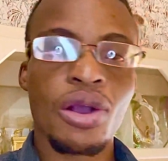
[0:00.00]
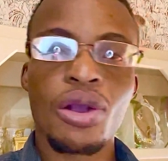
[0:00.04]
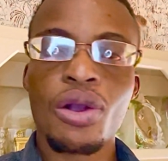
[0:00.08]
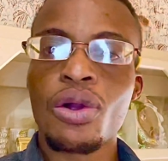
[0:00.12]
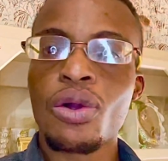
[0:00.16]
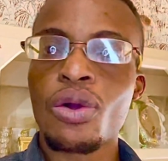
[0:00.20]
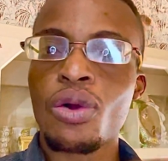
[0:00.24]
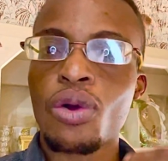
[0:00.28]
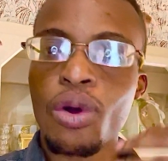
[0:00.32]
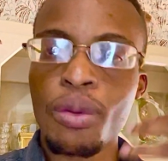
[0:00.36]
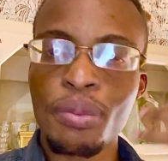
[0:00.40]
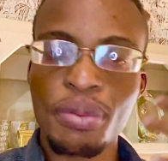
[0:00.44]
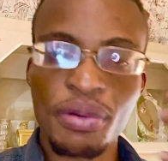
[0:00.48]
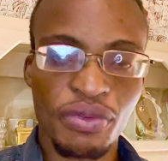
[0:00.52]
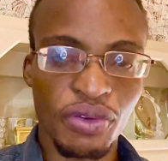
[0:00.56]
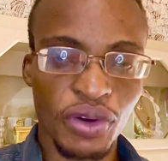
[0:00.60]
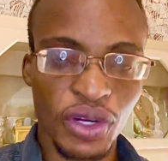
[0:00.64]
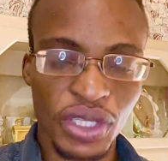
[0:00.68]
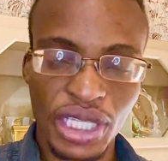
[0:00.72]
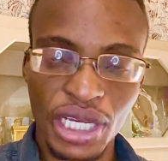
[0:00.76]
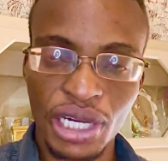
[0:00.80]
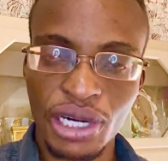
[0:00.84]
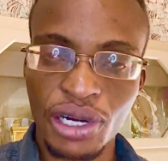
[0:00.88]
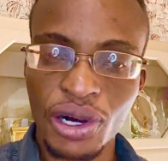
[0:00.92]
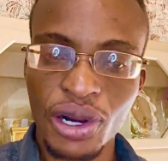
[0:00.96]
go before
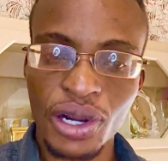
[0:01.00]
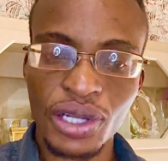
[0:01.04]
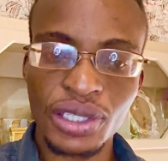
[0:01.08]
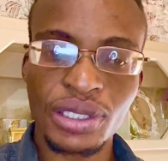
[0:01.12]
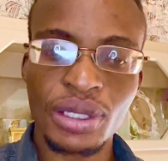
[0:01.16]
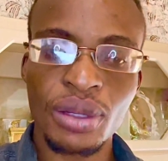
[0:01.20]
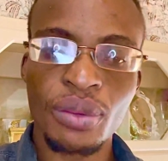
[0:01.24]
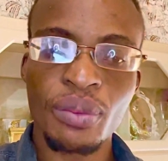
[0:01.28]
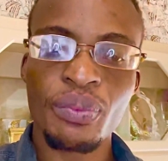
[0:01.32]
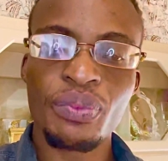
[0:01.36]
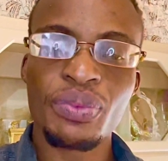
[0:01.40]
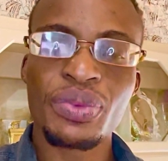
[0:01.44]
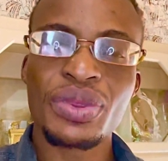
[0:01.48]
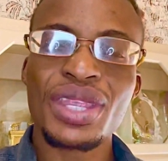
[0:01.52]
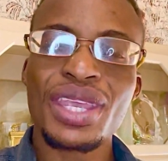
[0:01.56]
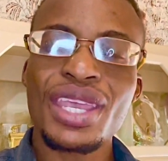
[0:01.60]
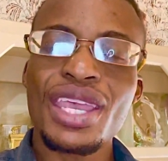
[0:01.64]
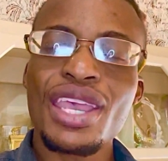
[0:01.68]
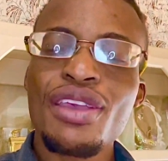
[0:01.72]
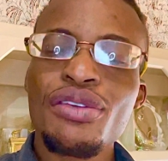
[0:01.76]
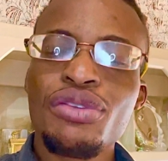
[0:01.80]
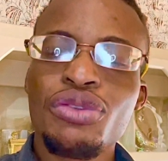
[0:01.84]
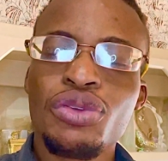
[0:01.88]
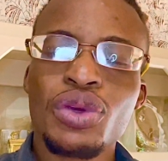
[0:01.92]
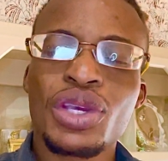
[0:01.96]
the Lord.
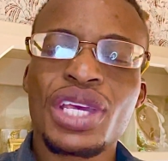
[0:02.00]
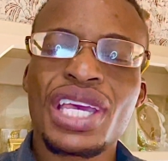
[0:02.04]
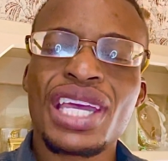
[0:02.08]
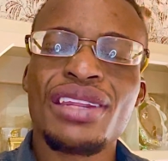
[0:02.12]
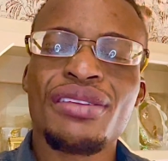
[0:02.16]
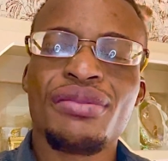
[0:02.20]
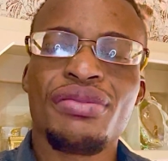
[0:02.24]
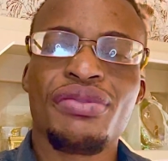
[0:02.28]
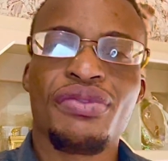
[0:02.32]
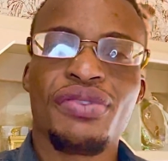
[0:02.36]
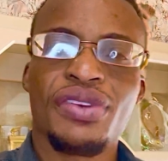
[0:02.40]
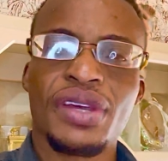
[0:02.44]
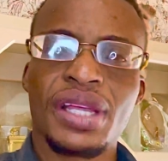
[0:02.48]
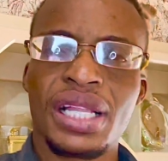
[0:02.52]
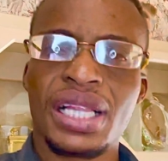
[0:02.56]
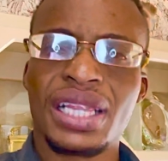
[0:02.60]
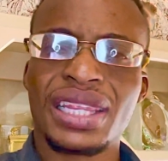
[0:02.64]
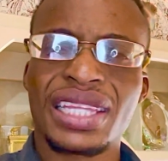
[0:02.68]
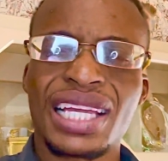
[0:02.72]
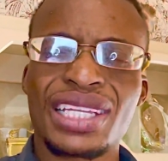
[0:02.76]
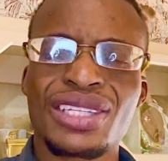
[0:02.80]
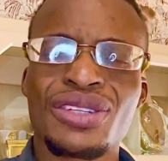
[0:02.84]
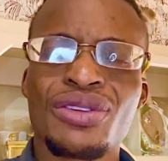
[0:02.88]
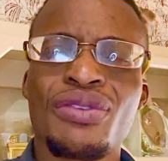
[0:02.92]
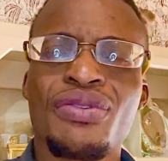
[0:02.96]
If you can feel
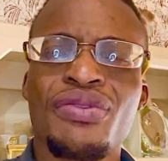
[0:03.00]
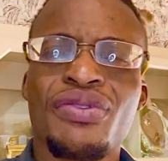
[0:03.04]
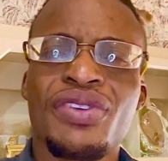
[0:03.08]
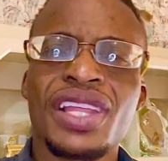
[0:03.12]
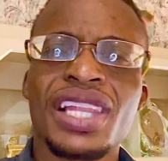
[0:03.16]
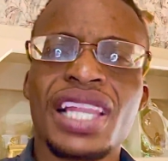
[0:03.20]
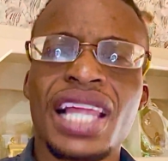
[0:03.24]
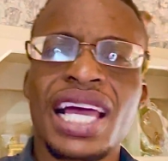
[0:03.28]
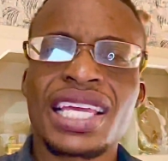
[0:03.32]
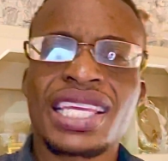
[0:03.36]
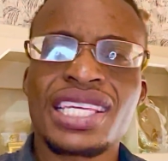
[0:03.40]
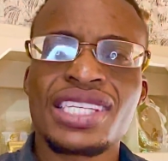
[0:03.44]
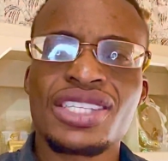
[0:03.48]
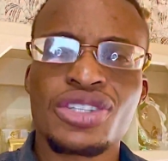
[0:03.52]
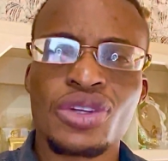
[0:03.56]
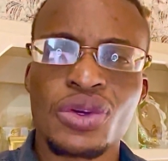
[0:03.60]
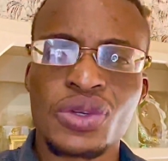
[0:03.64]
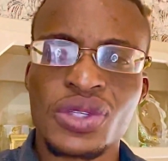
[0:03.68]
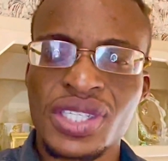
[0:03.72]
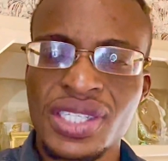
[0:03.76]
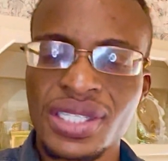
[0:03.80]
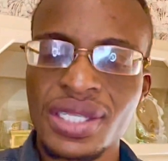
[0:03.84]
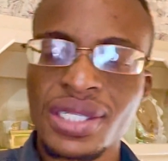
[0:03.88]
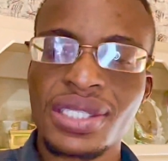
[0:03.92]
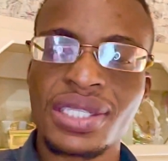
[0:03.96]
that you feel like it's your
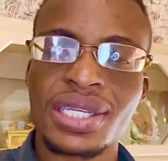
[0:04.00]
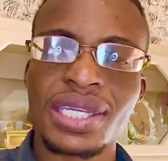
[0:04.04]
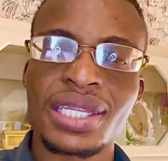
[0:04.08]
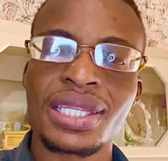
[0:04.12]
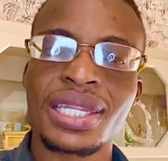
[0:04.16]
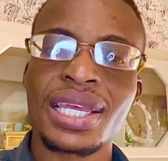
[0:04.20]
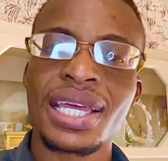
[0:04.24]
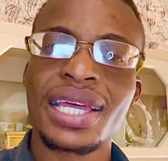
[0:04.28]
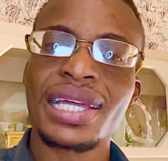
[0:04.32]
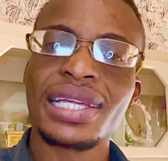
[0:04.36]
season,